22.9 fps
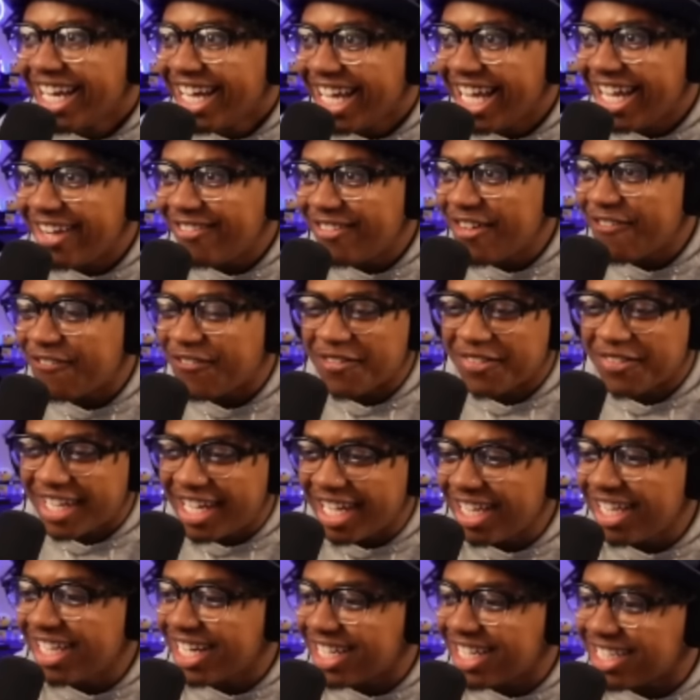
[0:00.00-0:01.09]
He went from
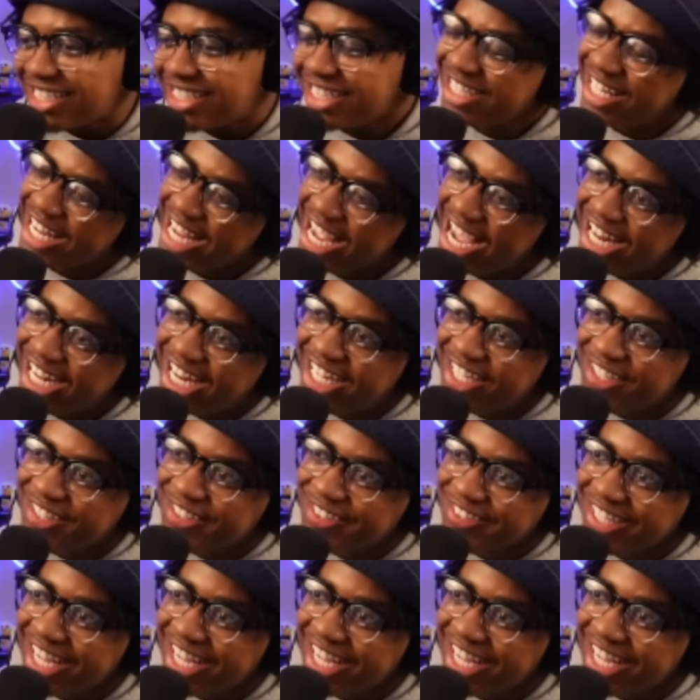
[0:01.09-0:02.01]
killing that shit like how'd I do?